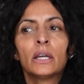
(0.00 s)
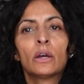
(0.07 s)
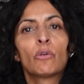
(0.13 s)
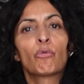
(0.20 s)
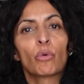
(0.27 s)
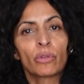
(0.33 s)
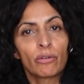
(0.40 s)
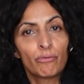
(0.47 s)

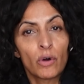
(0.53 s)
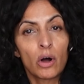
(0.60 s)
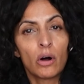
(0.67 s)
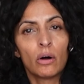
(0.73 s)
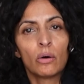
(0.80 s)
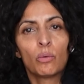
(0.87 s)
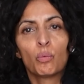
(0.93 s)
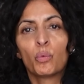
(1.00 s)
for the
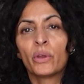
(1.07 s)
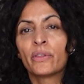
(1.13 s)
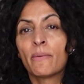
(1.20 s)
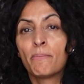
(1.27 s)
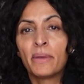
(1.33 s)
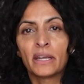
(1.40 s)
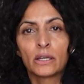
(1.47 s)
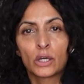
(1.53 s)
fall with a
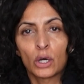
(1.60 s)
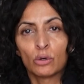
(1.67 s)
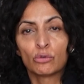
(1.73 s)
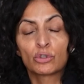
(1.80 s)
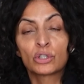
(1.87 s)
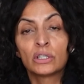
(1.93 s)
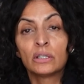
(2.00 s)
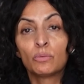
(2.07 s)
big
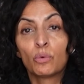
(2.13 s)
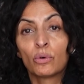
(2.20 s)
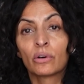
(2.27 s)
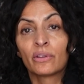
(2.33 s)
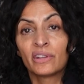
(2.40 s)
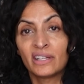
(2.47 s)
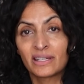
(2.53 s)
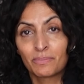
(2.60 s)
coat. She
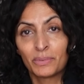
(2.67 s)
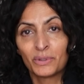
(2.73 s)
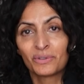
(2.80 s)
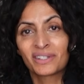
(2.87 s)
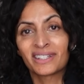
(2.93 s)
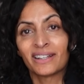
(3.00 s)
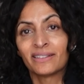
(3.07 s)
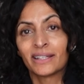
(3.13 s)
wore these
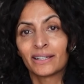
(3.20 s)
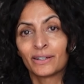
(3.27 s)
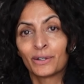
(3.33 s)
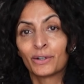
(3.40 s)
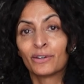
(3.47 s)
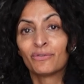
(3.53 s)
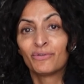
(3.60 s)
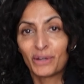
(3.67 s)
boots and then
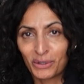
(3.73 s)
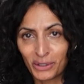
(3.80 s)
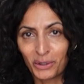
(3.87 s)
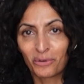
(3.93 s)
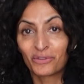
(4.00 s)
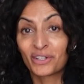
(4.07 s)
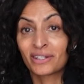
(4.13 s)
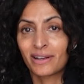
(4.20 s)
her very
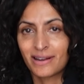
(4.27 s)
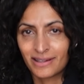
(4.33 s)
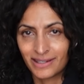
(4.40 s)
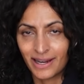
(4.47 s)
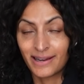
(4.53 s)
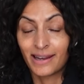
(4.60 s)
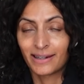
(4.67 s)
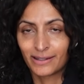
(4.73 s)
oversized
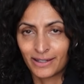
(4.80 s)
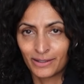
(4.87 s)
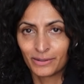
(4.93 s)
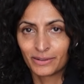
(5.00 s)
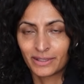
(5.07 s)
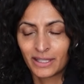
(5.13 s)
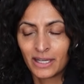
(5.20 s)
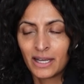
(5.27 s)
Diana
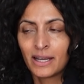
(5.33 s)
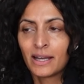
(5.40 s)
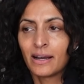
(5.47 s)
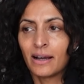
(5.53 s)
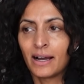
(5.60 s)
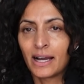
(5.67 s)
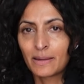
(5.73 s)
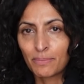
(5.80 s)
coat.
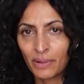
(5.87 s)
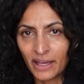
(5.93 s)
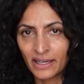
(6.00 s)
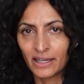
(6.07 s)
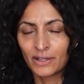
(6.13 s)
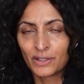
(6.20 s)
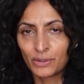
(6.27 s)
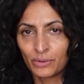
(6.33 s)
I plan
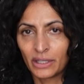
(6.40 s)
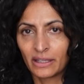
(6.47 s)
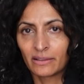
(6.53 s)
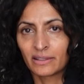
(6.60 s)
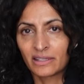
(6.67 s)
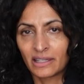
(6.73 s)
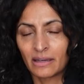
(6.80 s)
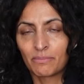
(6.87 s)
on doing
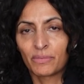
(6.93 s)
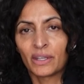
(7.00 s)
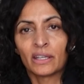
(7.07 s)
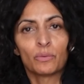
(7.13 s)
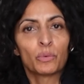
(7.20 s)
the same thing,